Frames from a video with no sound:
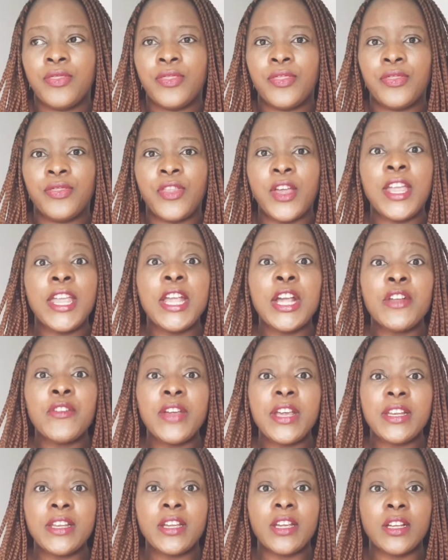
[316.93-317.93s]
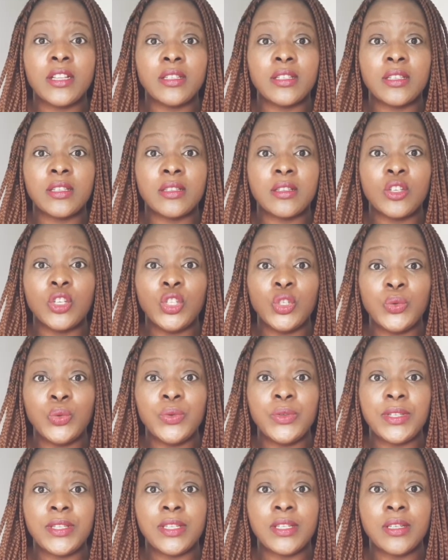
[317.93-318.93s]
The ingredients
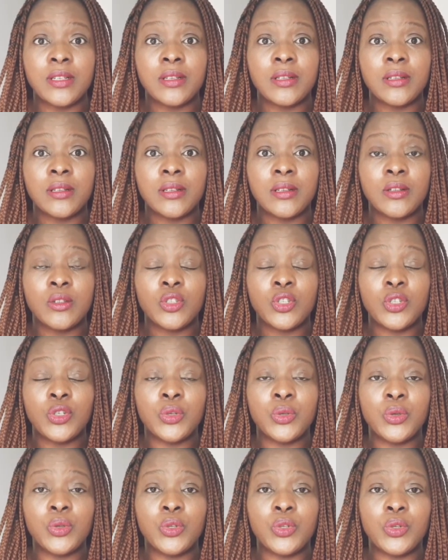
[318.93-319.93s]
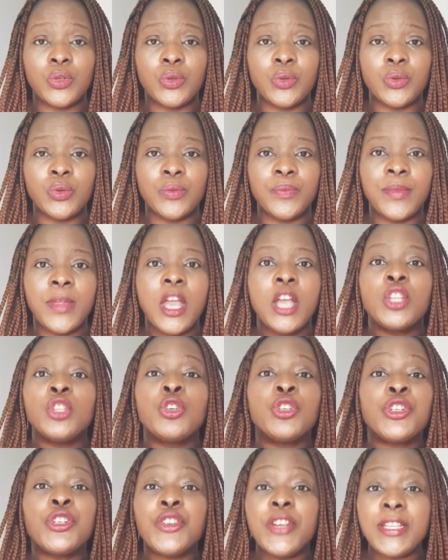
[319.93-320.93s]
used to
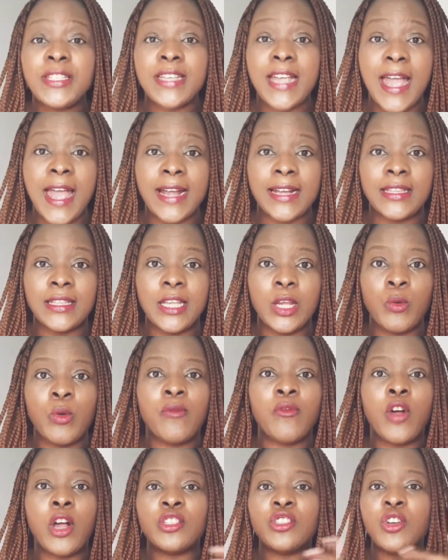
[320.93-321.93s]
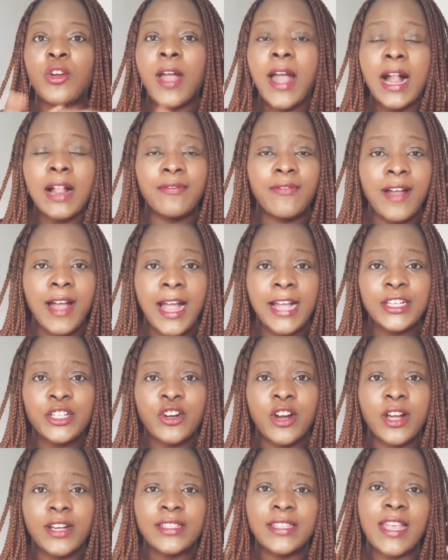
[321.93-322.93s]
treat acne, we've got your alpha
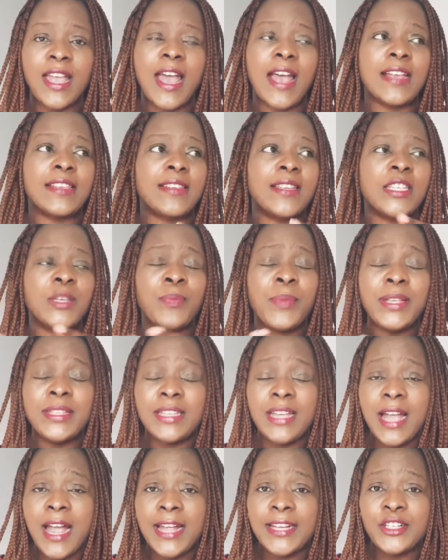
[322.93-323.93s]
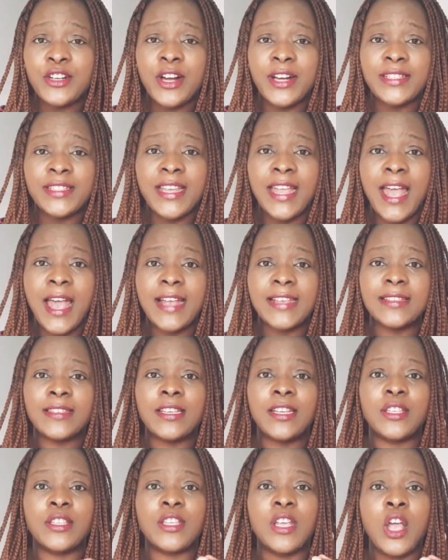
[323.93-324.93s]
hydroxy acids, beta hydroxy
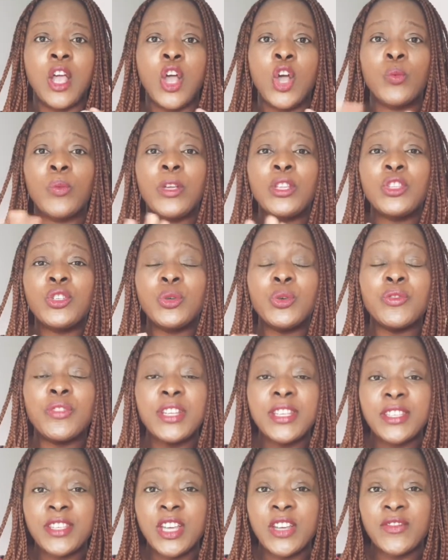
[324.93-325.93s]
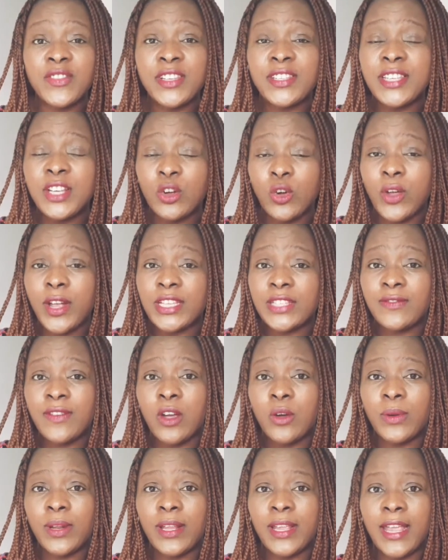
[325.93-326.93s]
acids. We do resurfacing or
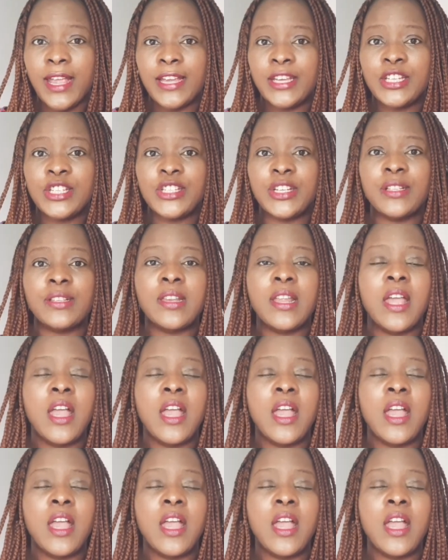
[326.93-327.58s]
exfoliation.